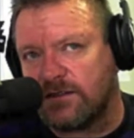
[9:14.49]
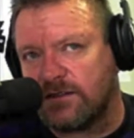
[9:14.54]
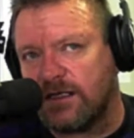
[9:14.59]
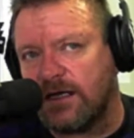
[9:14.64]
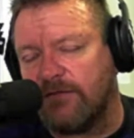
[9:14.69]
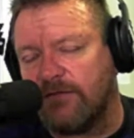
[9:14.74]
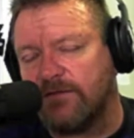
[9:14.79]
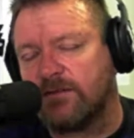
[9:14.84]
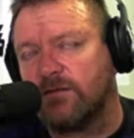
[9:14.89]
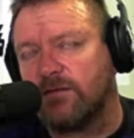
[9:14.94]
The
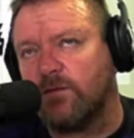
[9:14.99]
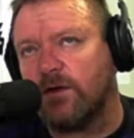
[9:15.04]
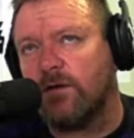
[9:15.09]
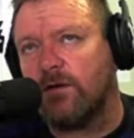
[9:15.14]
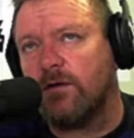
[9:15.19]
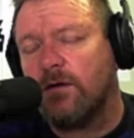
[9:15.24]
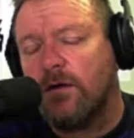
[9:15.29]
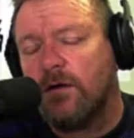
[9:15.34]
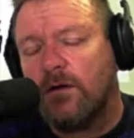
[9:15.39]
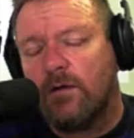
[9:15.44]
Chelsea Everton.
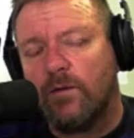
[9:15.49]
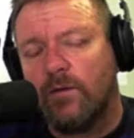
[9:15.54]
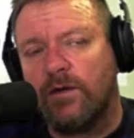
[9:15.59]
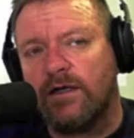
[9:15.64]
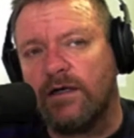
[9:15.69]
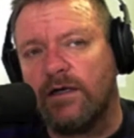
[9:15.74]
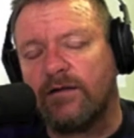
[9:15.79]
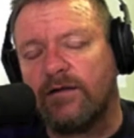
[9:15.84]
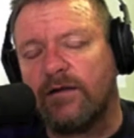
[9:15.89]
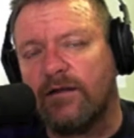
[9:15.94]

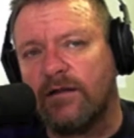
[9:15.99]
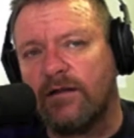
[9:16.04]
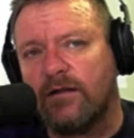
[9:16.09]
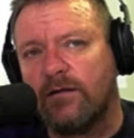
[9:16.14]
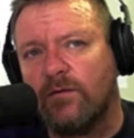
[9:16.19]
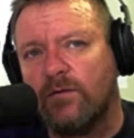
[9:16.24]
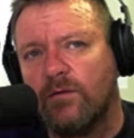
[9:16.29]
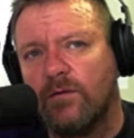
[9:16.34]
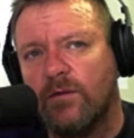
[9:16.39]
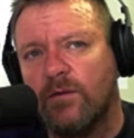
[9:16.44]
We didn't think,
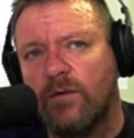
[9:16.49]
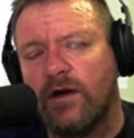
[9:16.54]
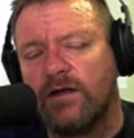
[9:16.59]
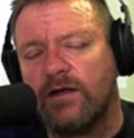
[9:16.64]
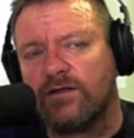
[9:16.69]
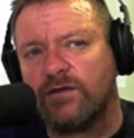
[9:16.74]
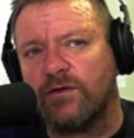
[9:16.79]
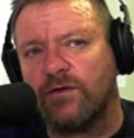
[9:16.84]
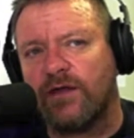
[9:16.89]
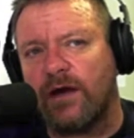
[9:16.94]
we
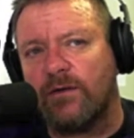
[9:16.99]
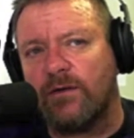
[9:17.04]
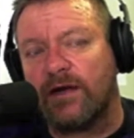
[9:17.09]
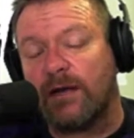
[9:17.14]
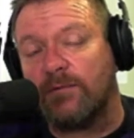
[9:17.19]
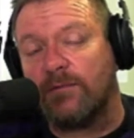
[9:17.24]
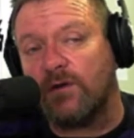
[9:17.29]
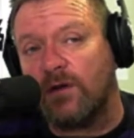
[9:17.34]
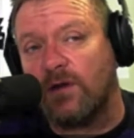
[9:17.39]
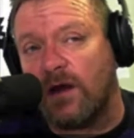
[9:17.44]
weren't sure that
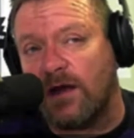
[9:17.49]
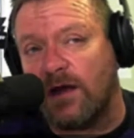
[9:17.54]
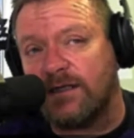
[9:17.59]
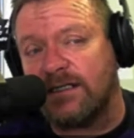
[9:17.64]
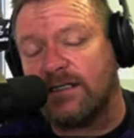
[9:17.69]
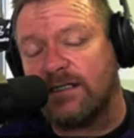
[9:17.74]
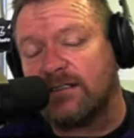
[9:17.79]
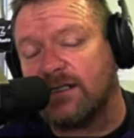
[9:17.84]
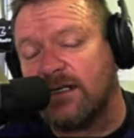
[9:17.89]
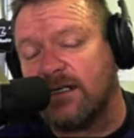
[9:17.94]
would happen. Well, I
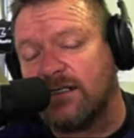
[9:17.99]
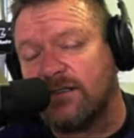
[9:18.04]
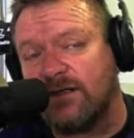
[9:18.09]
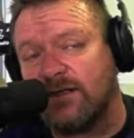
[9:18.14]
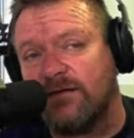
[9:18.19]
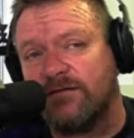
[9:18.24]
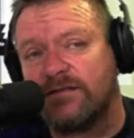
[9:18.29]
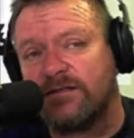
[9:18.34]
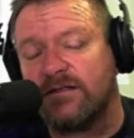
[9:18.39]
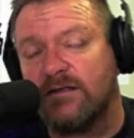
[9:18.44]
did say
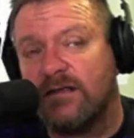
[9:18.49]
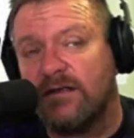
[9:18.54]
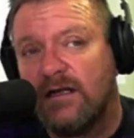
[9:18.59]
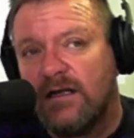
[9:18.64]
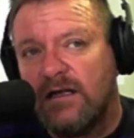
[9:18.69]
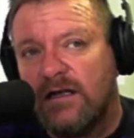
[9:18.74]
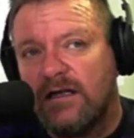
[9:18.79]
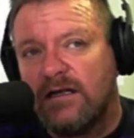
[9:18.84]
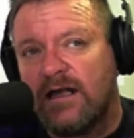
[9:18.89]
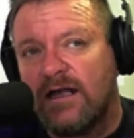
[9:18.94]
to you, Everton
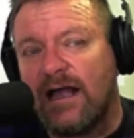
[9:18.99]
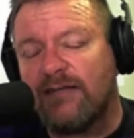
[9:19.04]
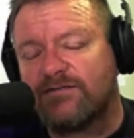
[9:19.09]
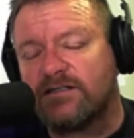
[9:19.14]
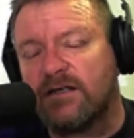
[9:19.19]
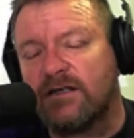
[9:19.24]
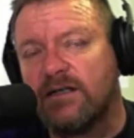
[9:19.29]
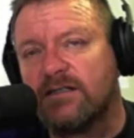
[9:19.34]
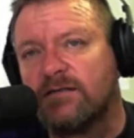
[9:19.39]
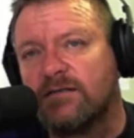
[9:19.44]

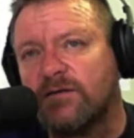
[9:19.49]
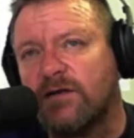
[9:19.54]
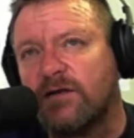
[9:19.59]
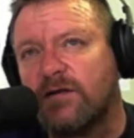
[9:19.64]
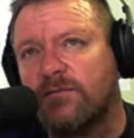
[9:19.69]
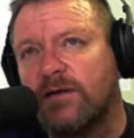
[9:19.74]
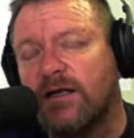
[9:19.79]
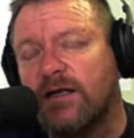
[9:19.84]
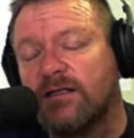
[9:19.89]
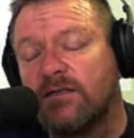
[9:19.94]
have signed some
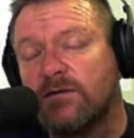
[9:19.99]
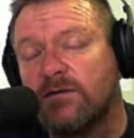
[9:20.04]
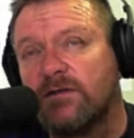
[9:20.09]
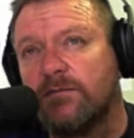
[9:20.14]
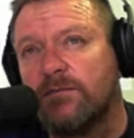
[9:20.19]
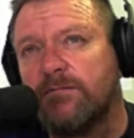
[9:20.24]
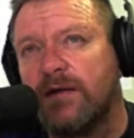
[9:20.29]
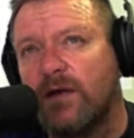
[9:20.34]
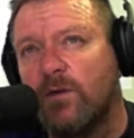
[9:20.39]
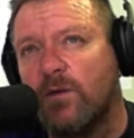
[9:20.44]
good players. It
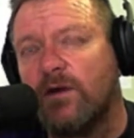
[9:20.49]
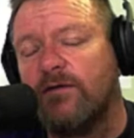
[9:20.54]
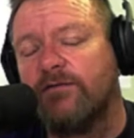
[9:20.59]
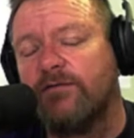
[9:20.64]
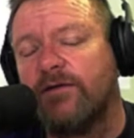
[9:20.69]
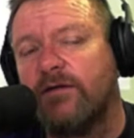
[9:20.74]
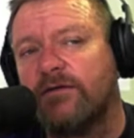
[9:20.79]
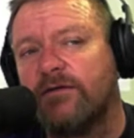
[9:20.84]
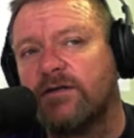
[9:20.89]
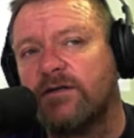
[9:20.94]
was a big
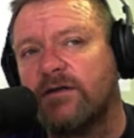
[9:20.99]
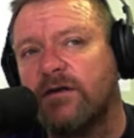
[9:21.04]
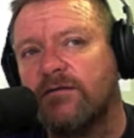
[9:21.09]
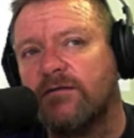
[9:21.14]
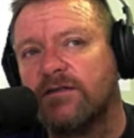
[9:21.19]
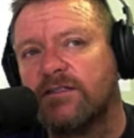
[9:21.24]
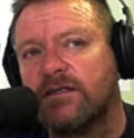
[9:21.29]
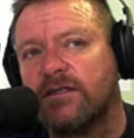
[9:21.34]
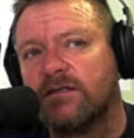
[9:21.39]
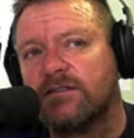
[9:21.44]
win for Everton
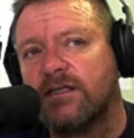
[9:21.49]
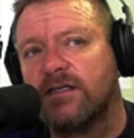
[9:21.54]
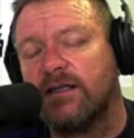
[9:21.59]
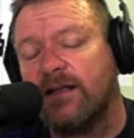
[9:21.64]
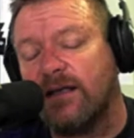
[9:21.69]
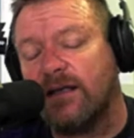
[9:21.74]
over Chelsea.